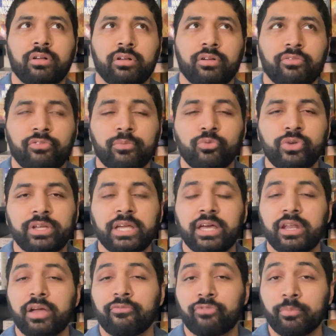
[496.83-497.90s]
from
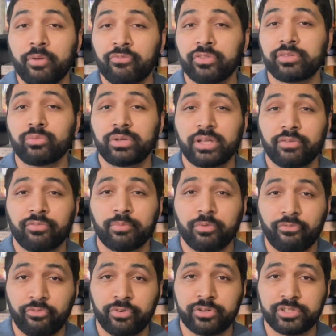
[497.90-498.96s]
everything we get from the
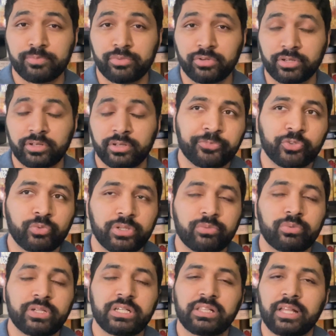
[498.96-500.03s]
first book, we
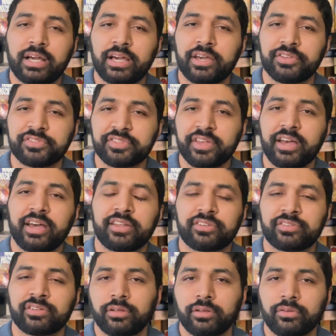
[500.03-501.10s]
realize
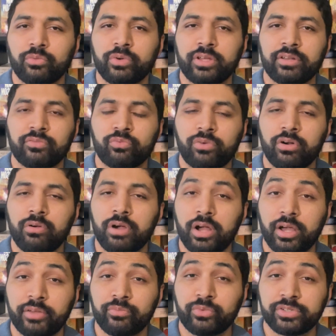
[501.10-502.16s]
that when
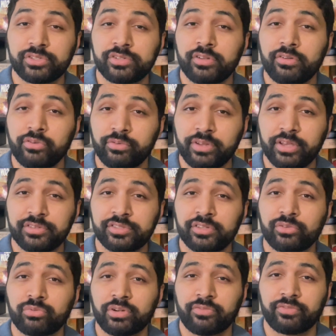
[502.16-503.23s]
Rohan was known as the
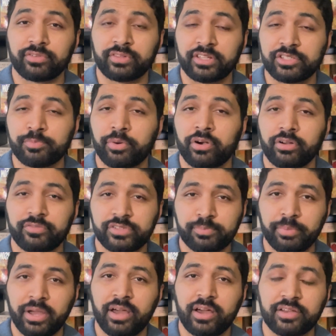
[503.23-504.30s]
Griffin, that's part of his
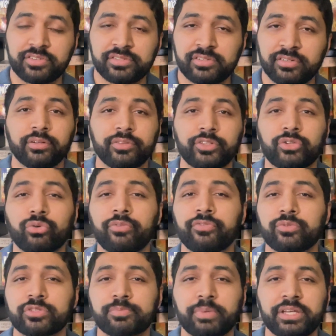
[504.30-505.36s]
past. The Griffin
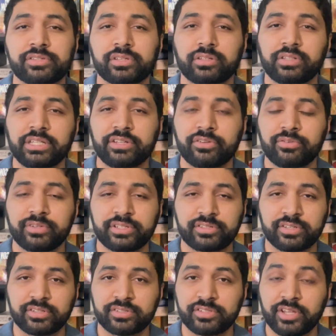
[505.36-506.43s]
was basically known as
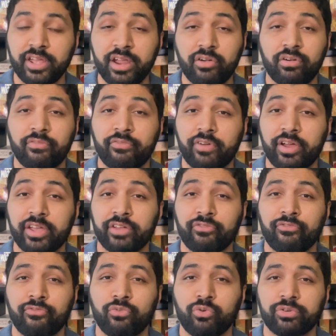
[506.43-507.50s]
a terrifying
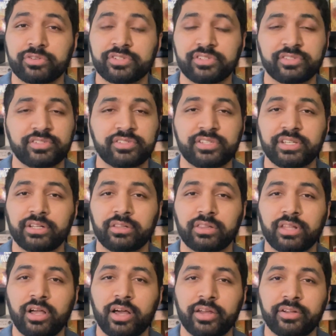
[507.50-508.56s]
force. He did a
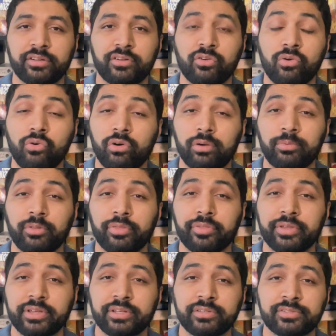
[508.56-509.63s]
lot of horrible
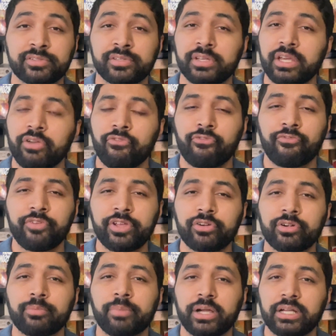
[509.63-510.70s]
things,
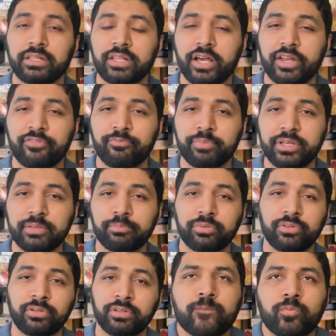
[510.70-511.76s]
feared by a lot of
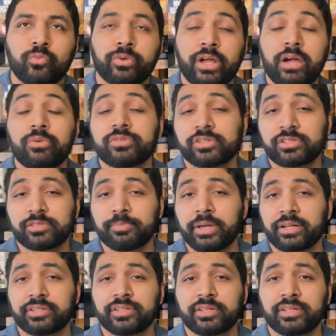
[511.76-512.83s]
people. What I was
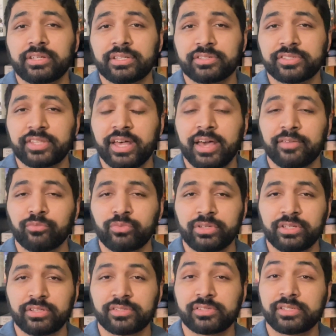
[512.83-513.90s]
expecting is that
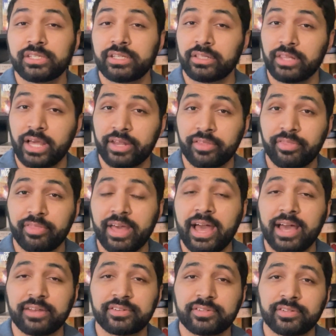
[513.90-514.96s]
we see a lot of
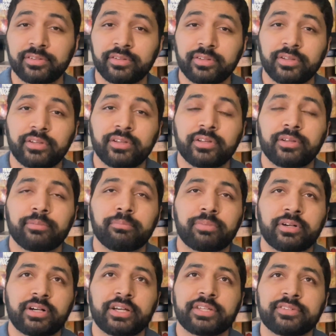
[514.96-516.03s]
that,
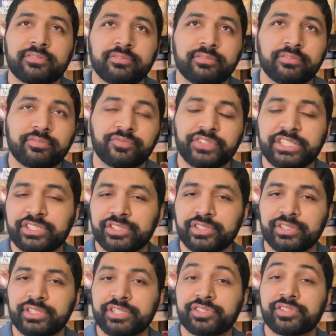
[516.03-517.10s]
but
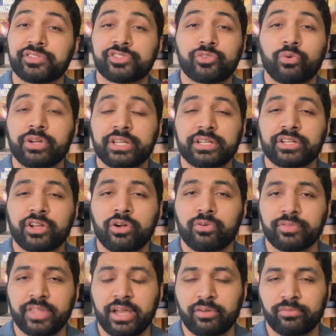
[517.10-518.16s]
this story didn't go in
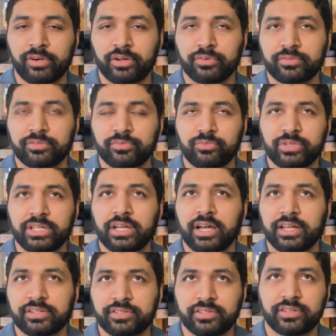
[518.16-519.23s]
that route. We
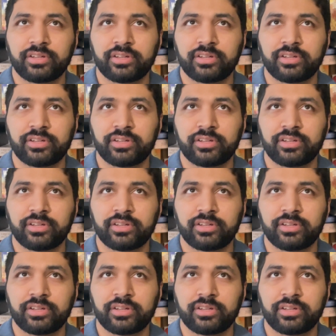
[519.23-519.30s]
got